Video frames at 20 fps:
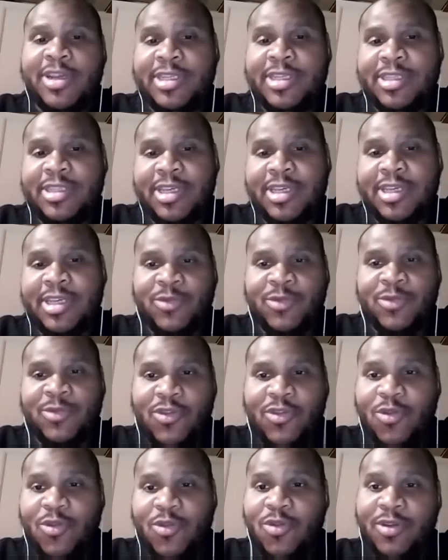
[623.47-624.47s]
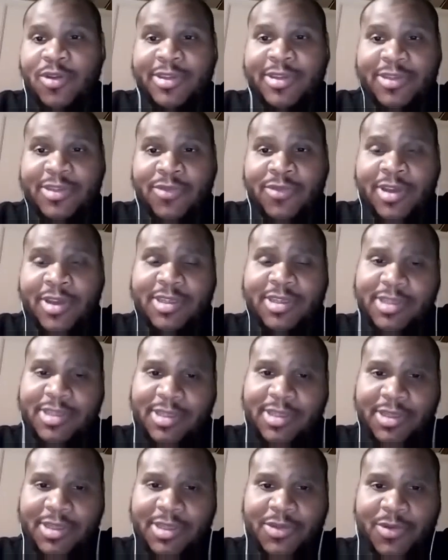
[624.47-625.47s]
6th, with the whole insurrection
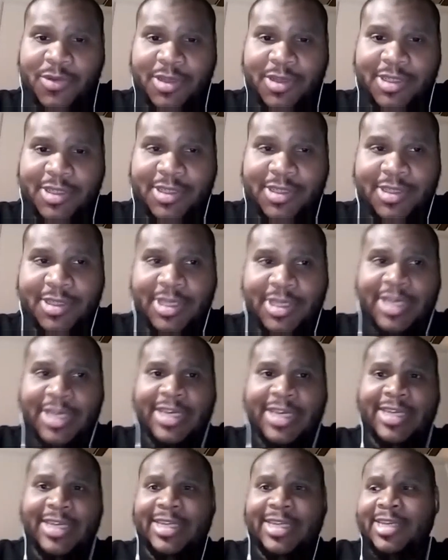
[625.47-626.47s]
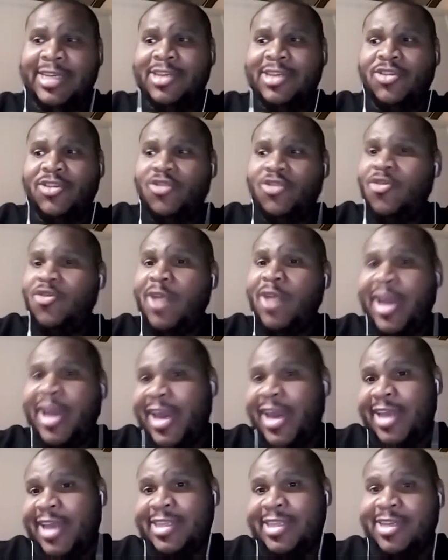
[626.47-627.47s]
situation, you
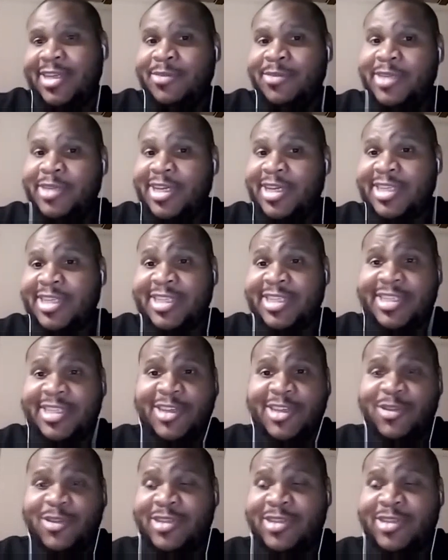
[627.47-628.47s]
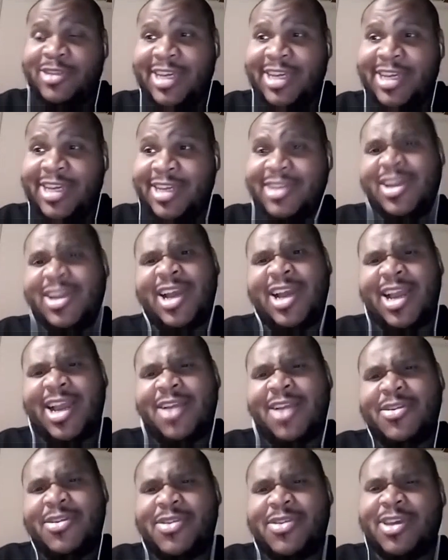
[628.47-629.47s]
had them niggas still saying, nah,
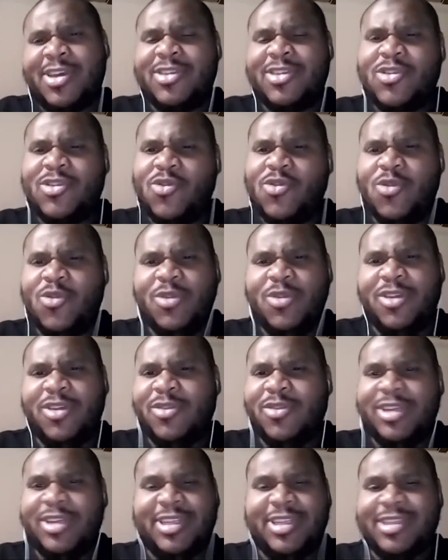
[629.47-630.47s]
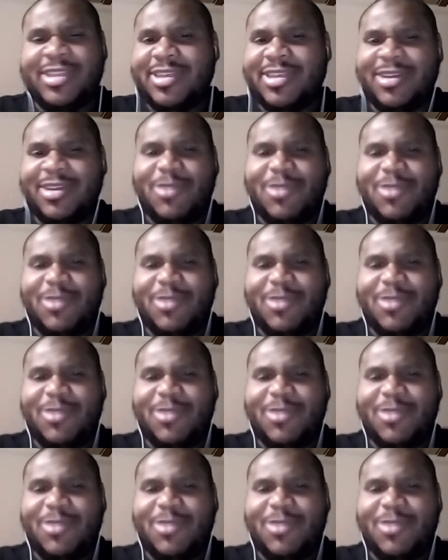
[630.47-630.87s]
everything's cool. We don't need to